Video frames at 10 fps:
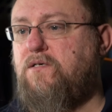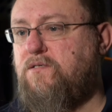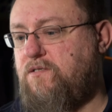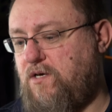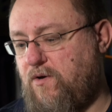
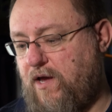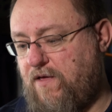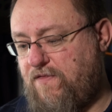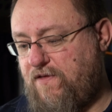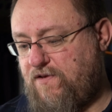So, yeah,
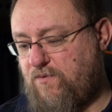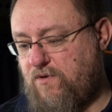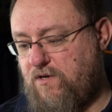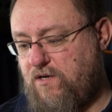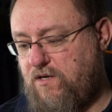this
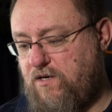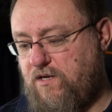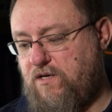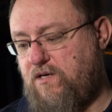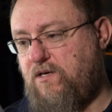one
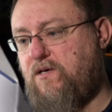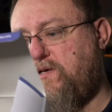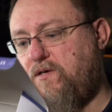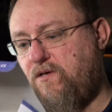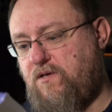
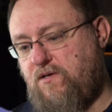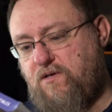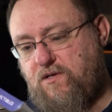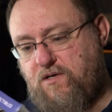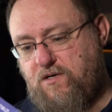
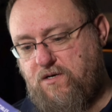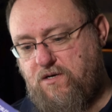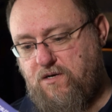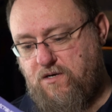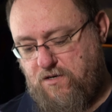is
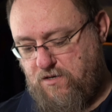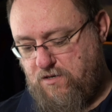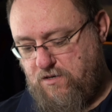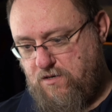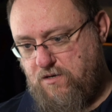
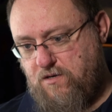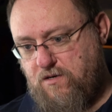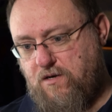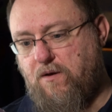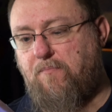
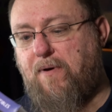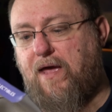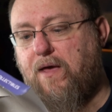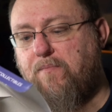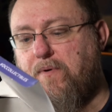a
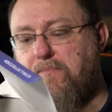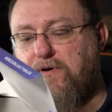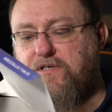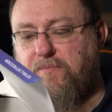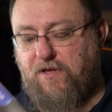BAM
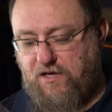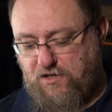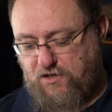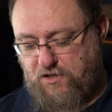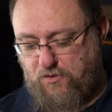Books Million
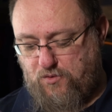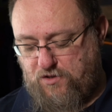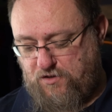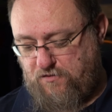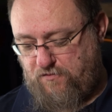
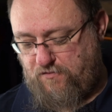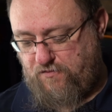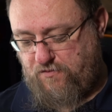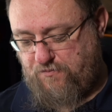exclusive.